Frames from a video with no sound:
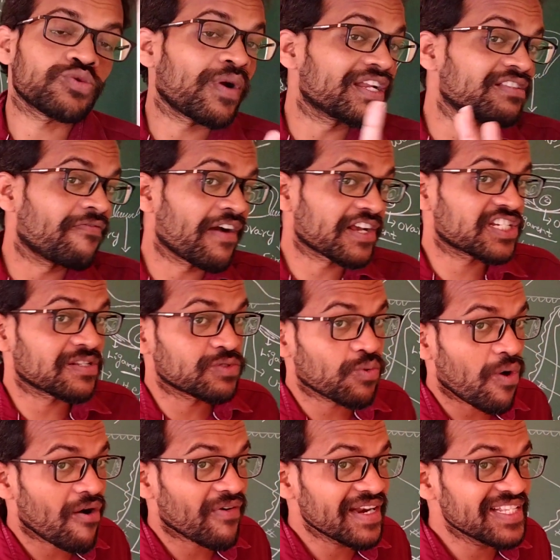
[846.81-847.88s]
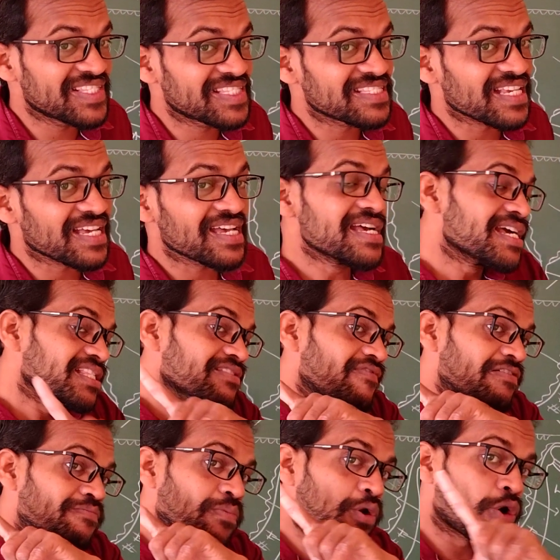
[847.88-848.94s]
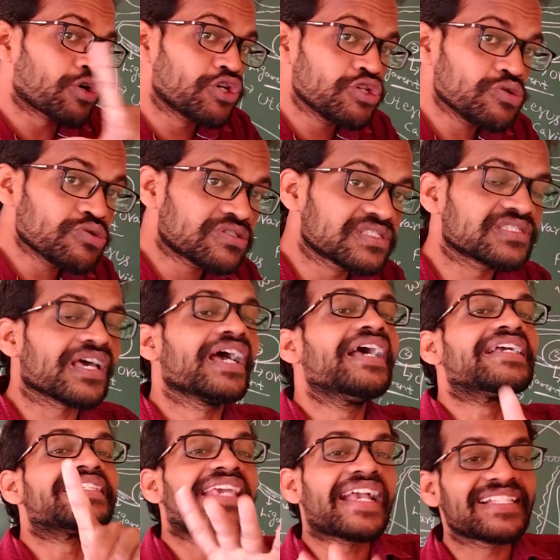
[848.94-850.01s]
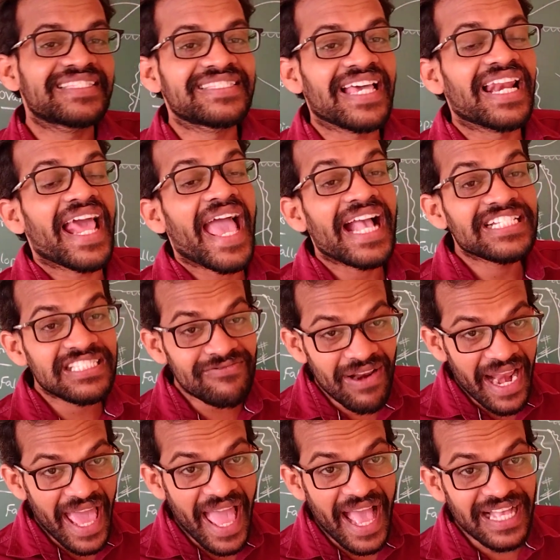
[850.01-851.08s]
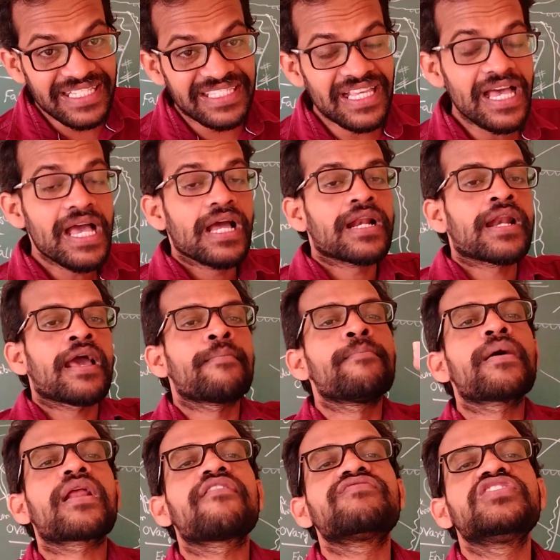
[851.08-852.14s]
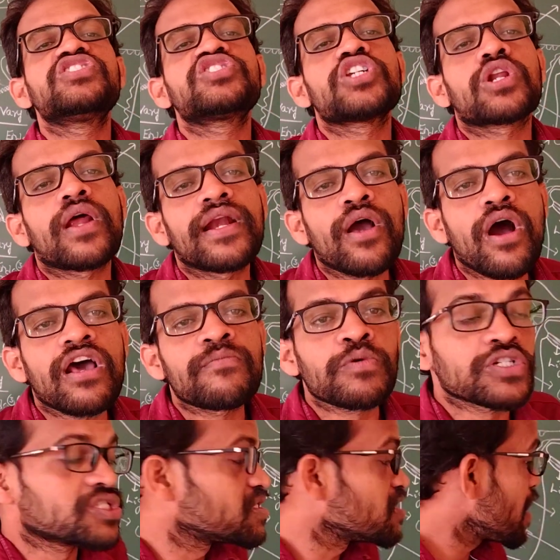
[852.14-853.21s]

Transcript: What is the function of the ovaries? They will produce egg cell as well as number of the steroid hormones.